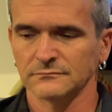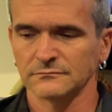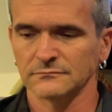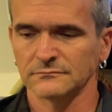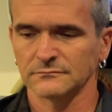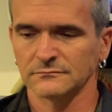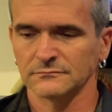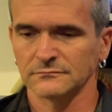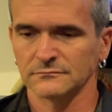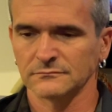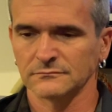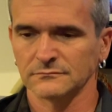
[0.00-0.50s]

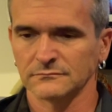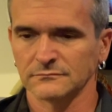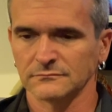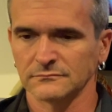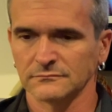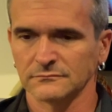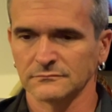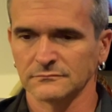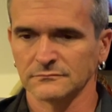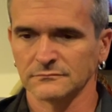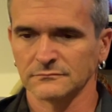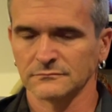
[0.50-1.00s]

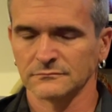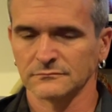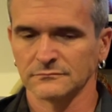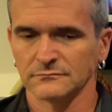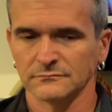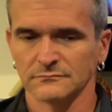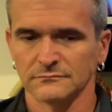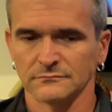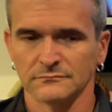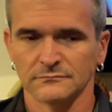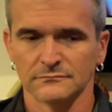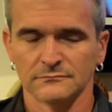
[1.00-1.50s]

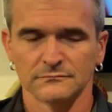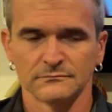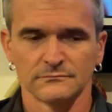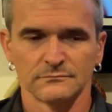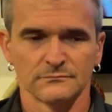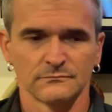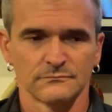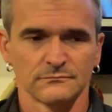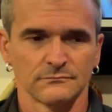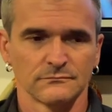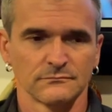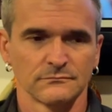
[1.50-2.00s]

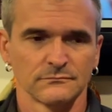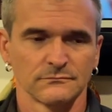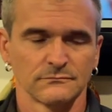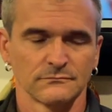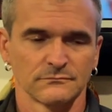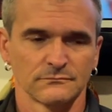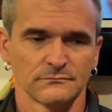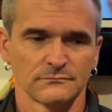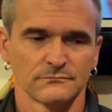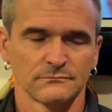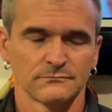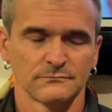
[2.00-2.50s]

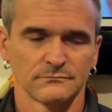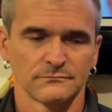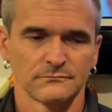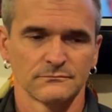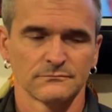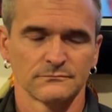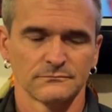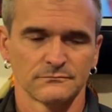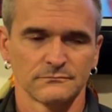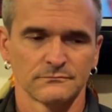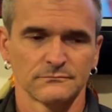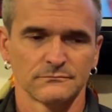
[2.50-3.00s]

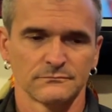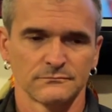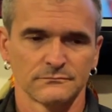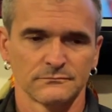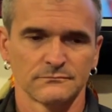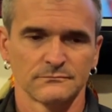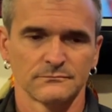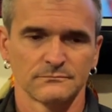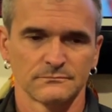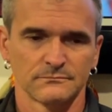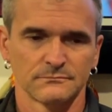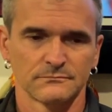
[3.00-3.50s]

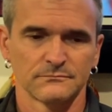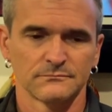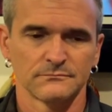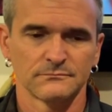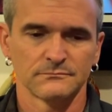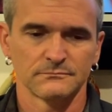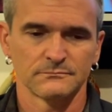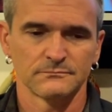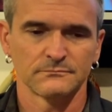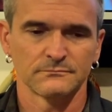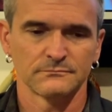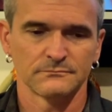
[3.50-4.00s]

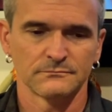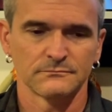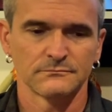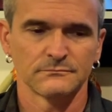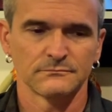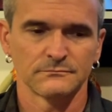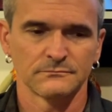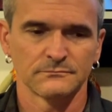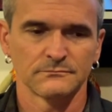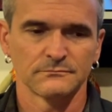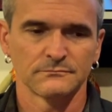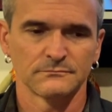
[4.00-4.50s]

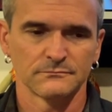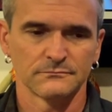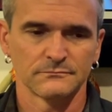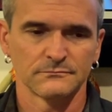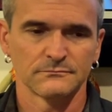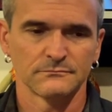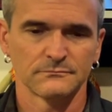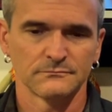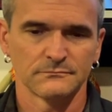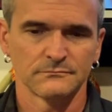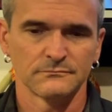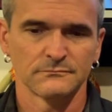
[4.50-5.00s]

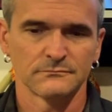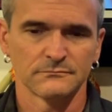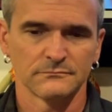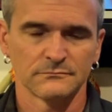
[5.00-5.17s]
This person isn't speaking.